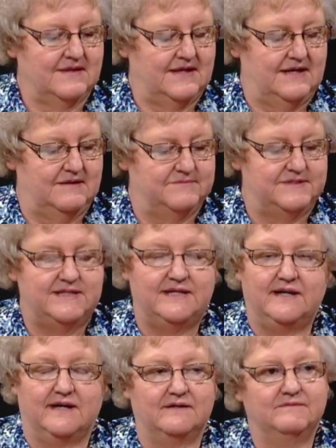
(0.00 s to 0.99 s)
um,
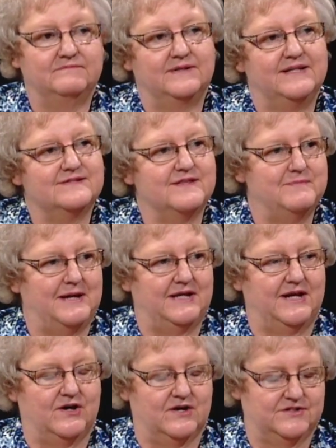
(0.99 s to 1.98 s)
Tia is the main
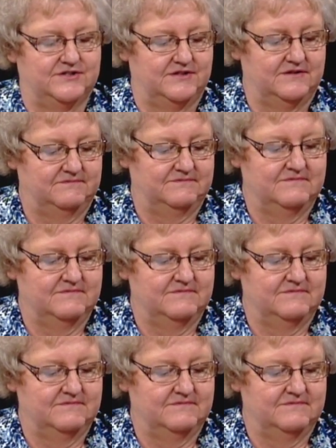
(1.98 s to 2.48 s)
character,